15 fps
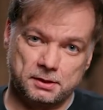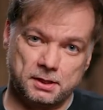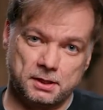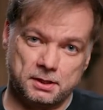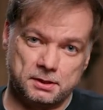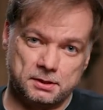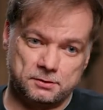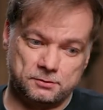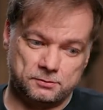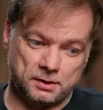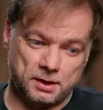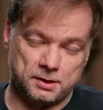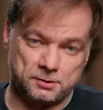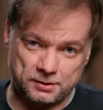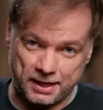and
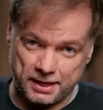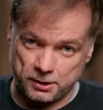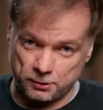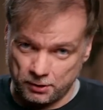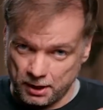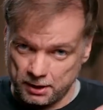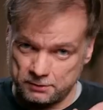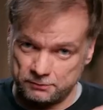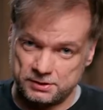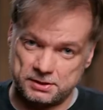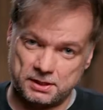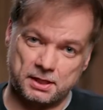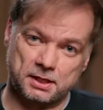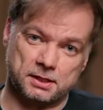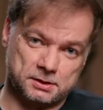they take her out of
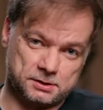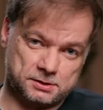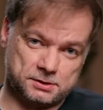his hands.